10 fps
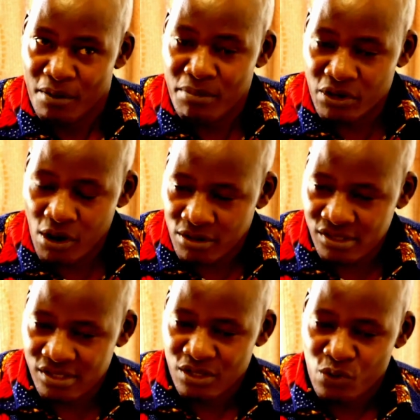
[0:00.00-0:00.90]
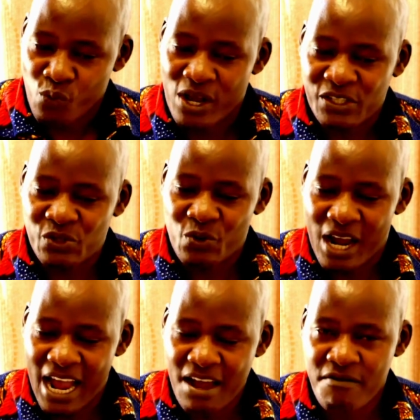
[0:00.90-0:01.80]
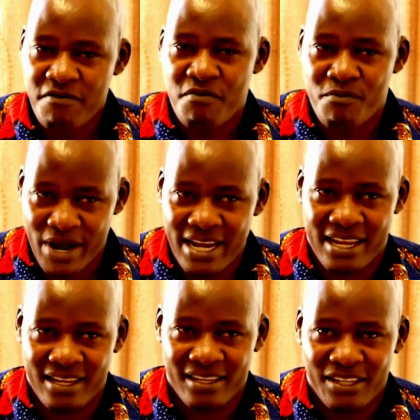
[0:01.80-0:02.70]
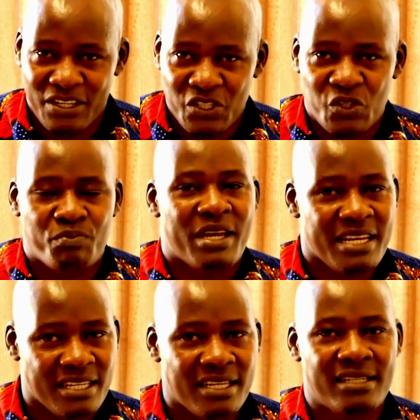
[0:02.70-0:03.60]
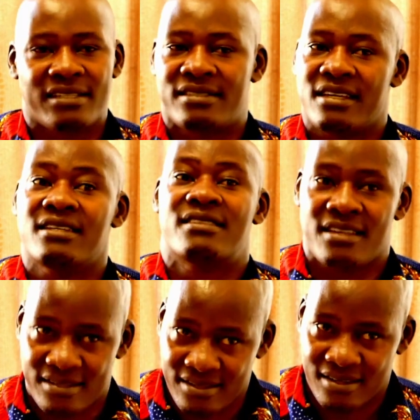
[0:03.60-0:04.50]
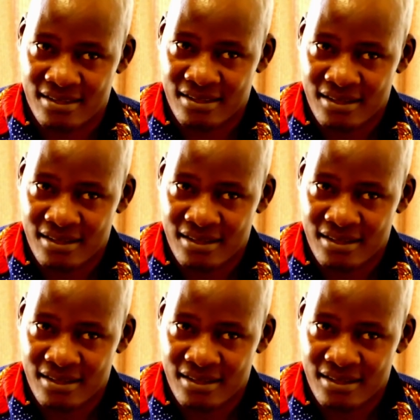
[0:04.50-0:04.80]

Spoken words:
Because once you have money, spending it is the easiest.